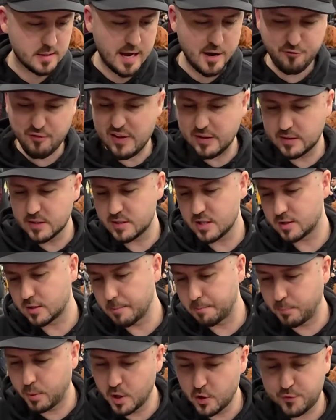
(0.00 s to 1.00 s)
I think this is the
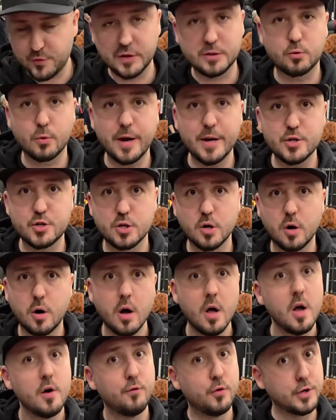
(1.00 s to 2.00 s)
perfect ratio
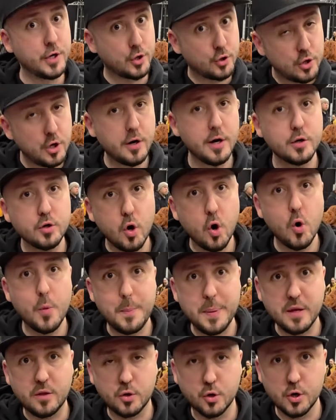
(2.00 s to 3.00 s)
for the current
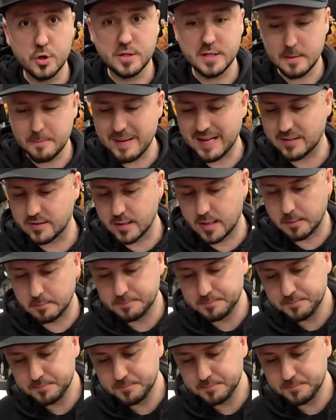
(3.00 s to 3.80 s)
OP13 meta.